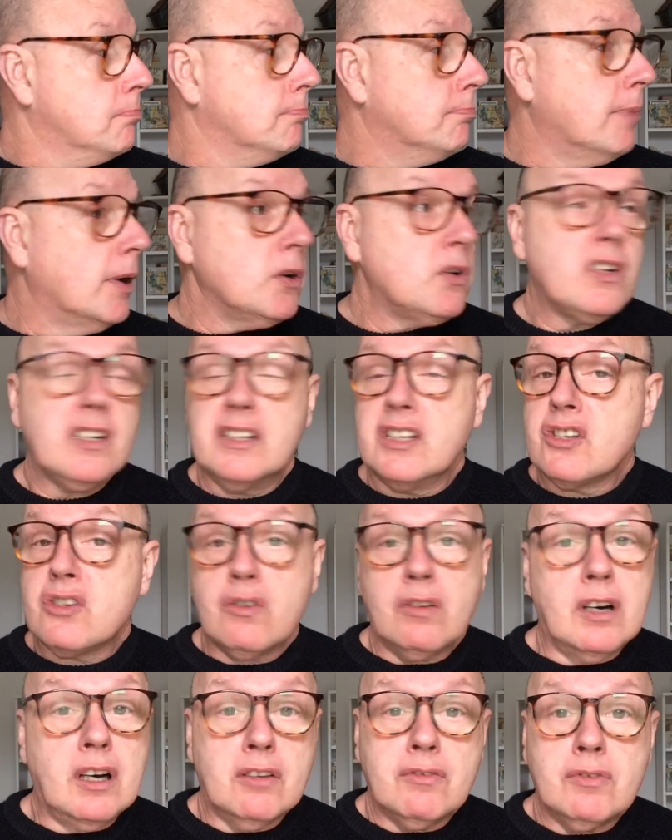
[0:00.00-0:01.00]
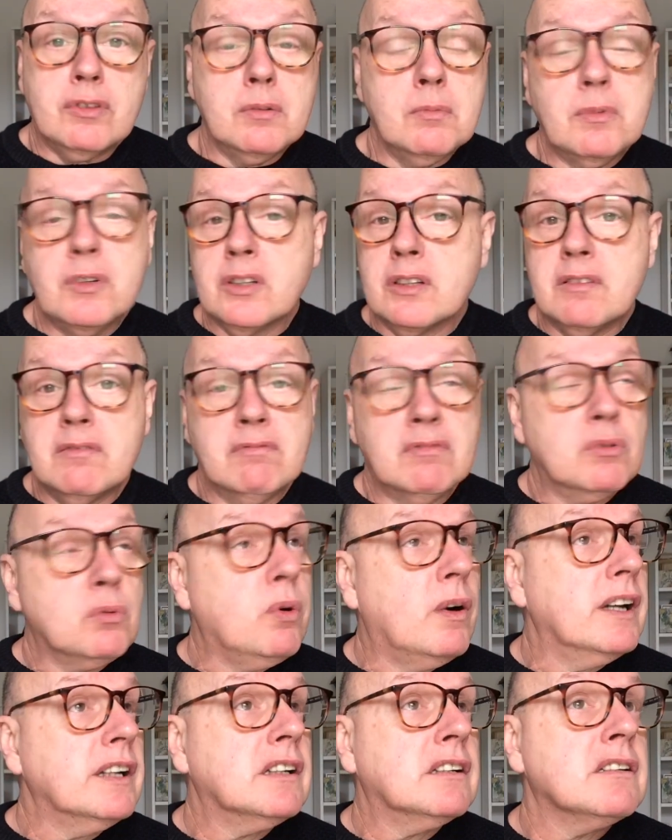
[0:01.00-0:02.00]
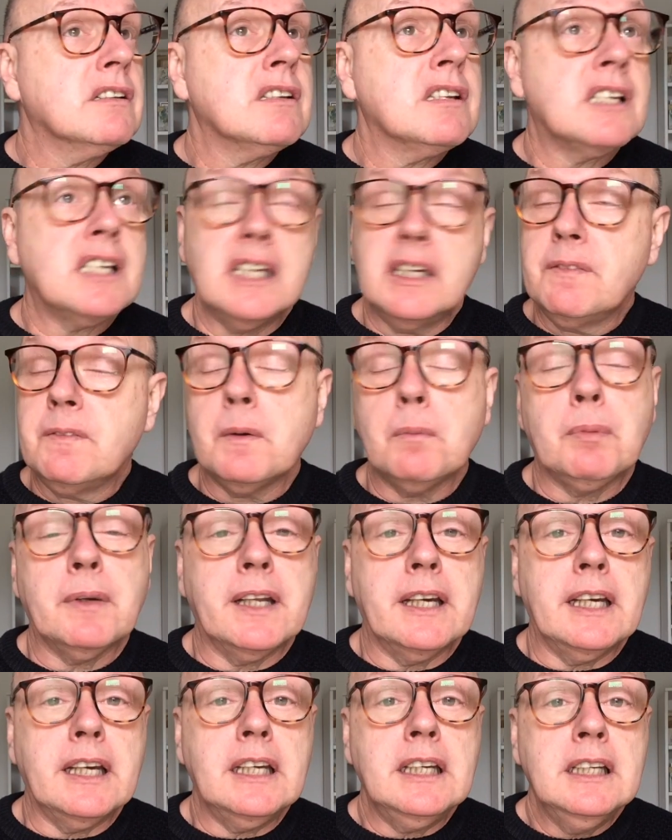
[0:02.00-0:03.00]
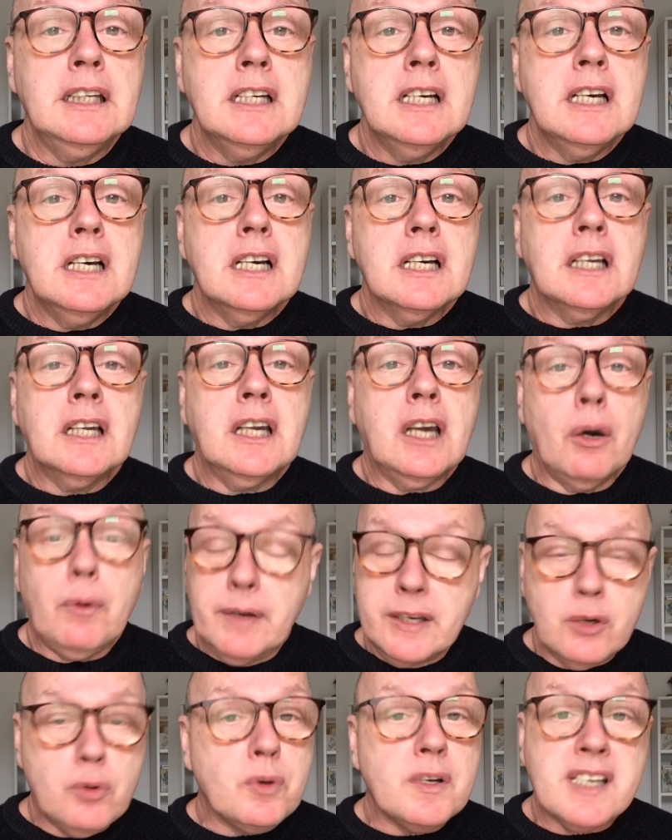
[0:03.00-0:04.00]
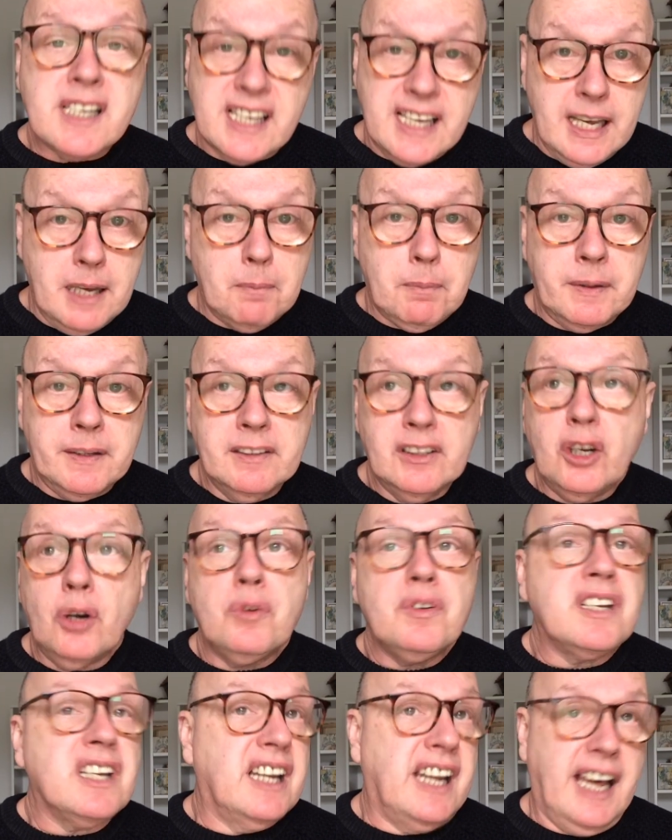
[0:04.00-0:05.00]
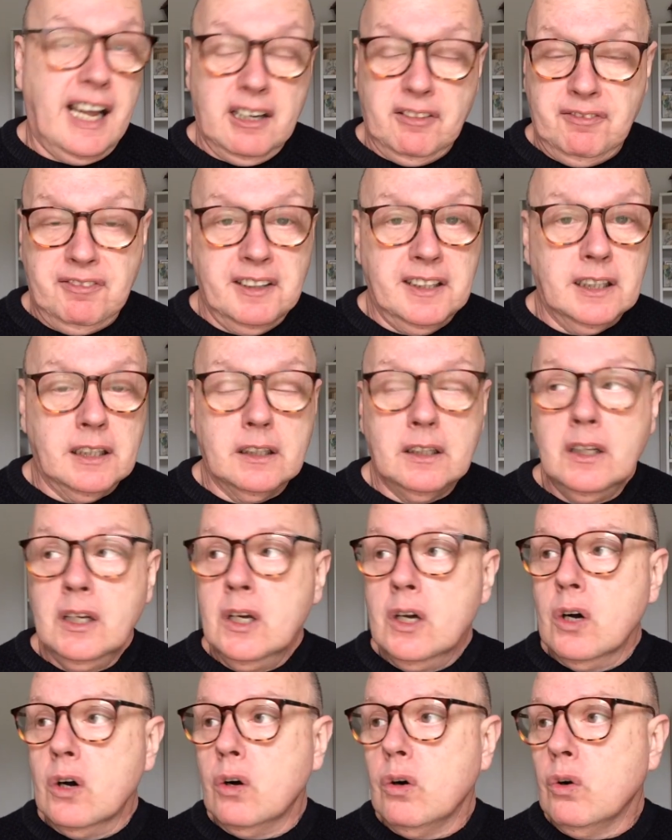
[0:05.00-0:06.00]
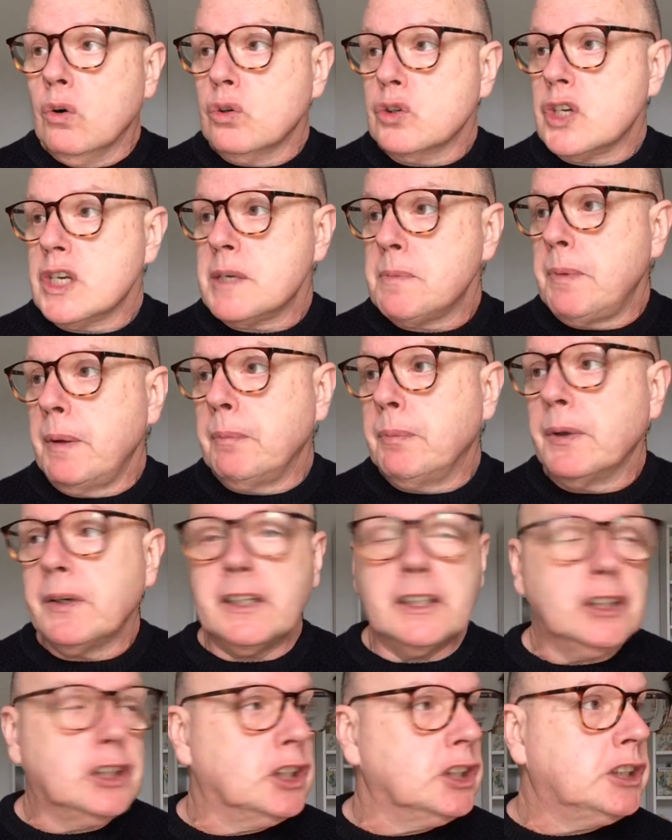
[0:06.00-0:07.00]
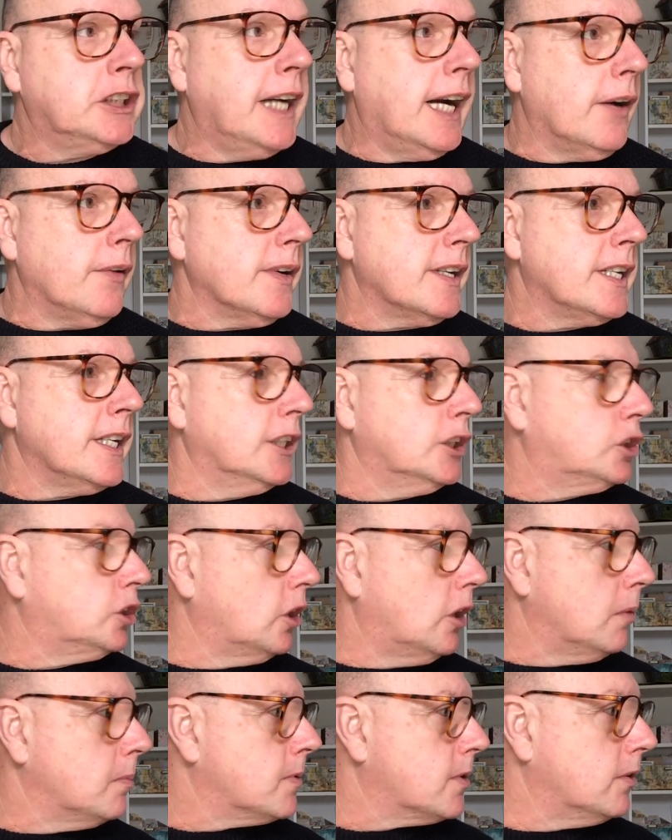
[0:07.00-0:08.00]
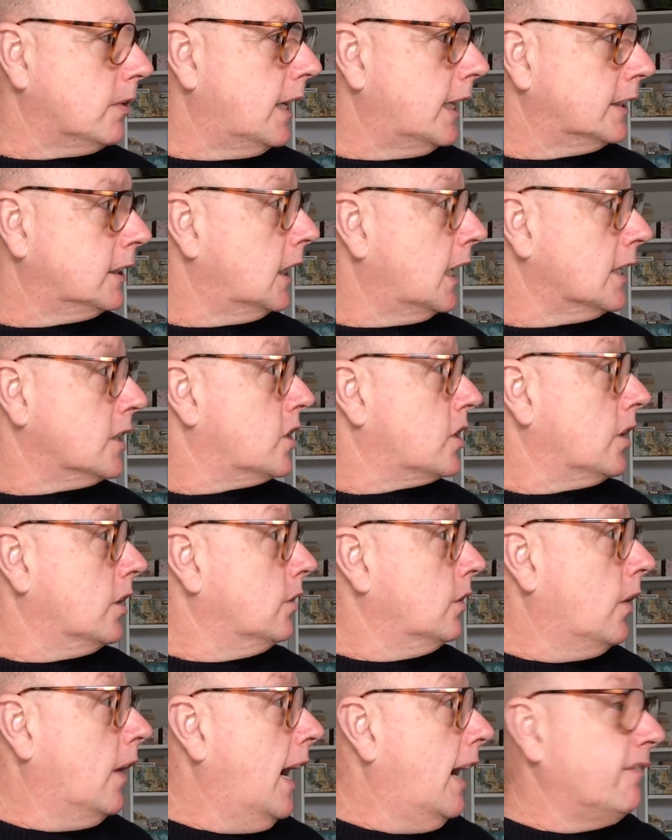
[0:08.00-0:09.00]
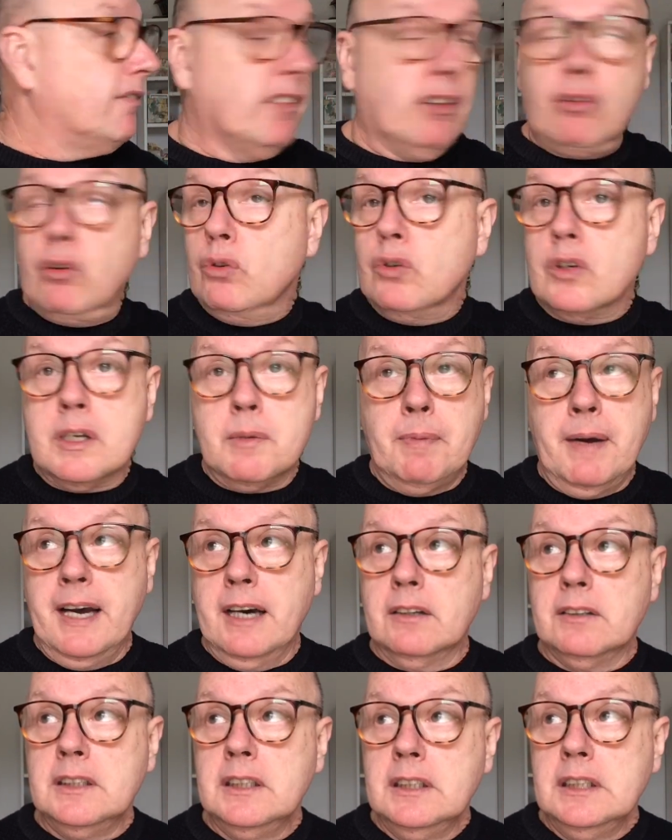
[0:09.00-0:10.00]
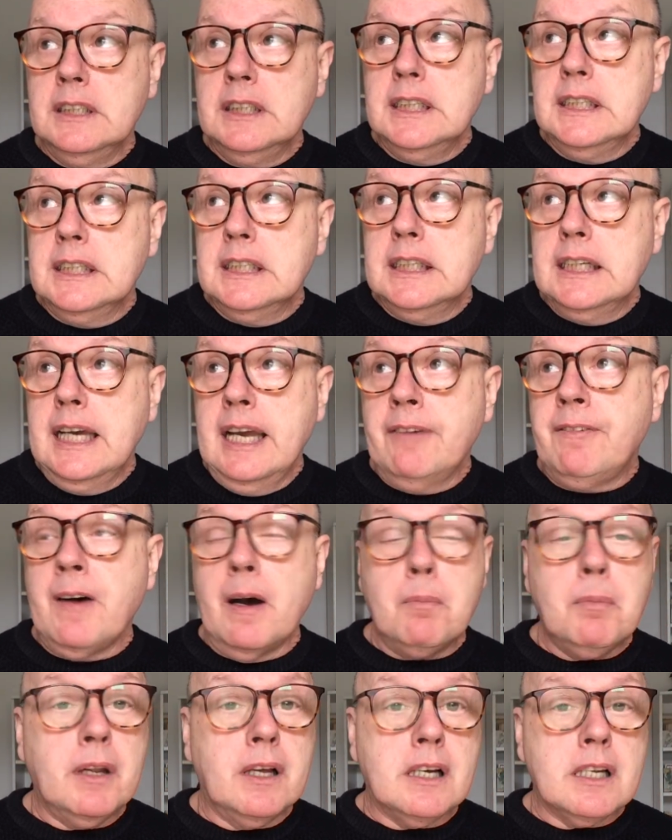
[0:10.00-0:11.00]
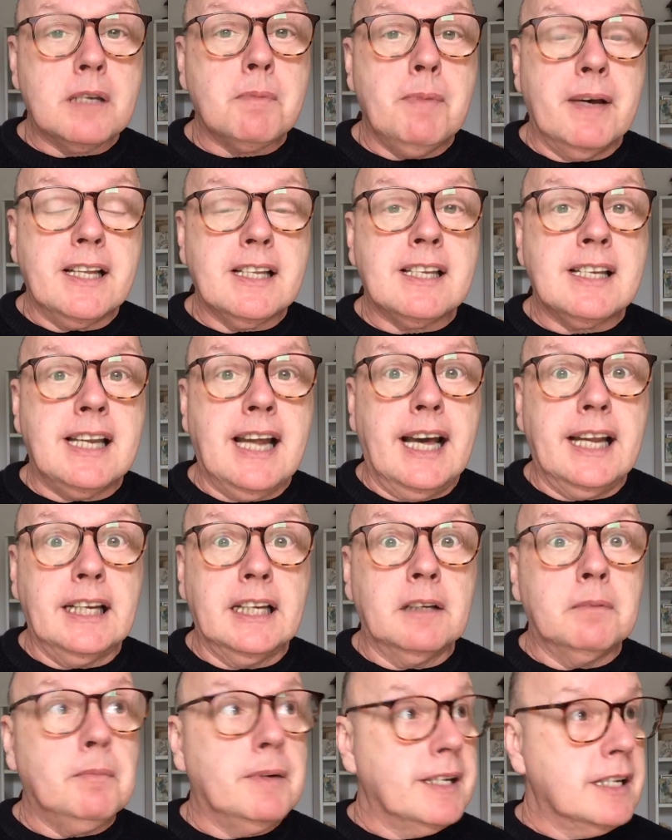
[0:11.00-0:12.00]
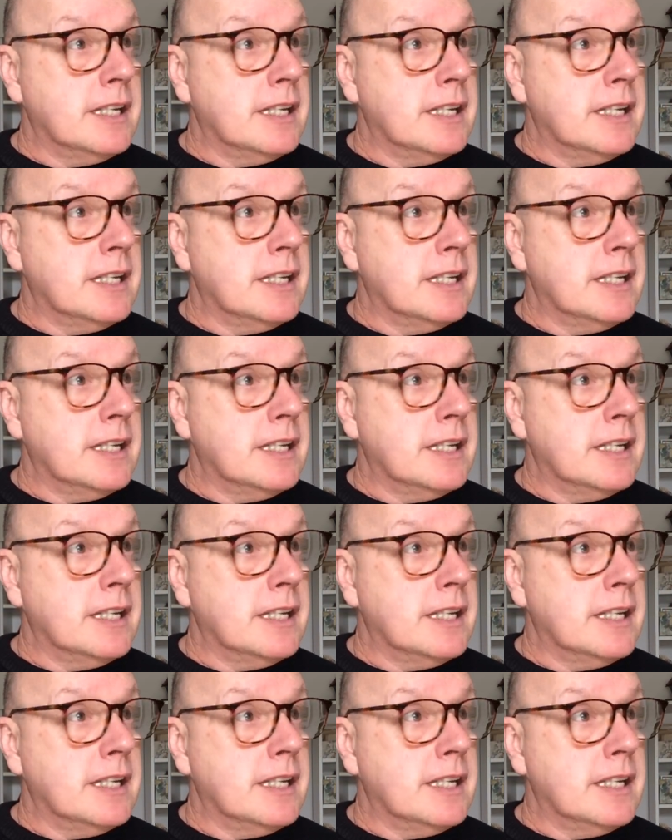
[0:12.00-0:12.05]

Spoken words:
most of this craft room could quite conceivably go into a skip, go into landfill, or just be put into charity shops. Or I just don't know, I haven't thought about if I'm last man standing, if my